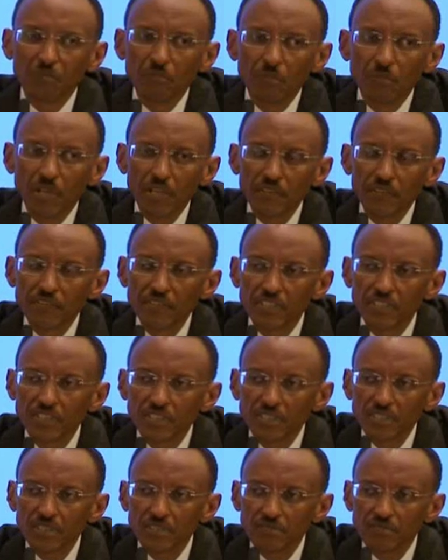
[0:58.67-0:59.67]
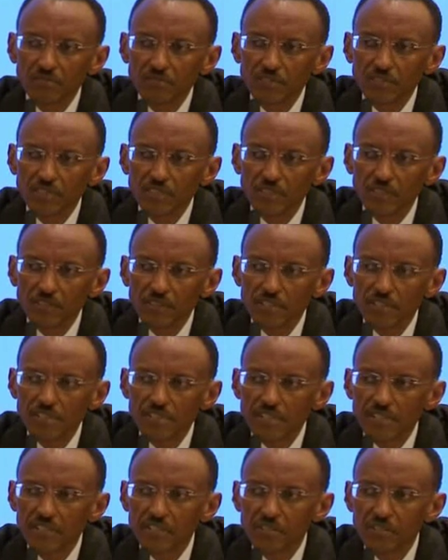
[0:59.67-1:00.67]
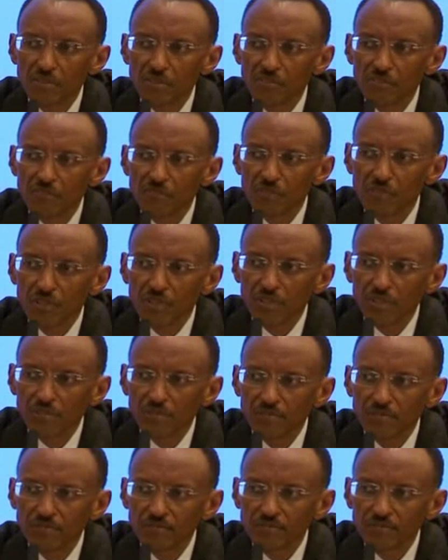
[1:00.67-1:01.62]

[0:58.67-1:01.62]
But I think the result of